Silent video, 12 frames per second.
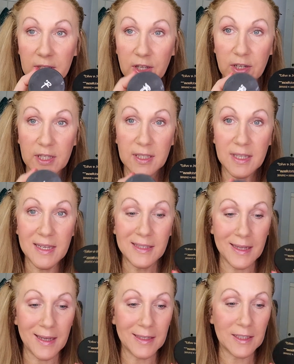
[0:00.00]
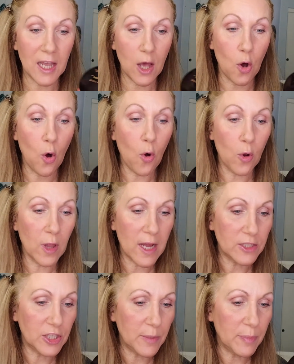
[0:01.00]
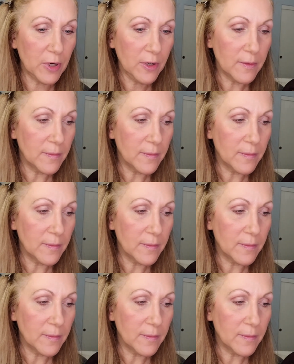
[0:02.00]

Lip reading: good as this, and it's a whole lot cheaper.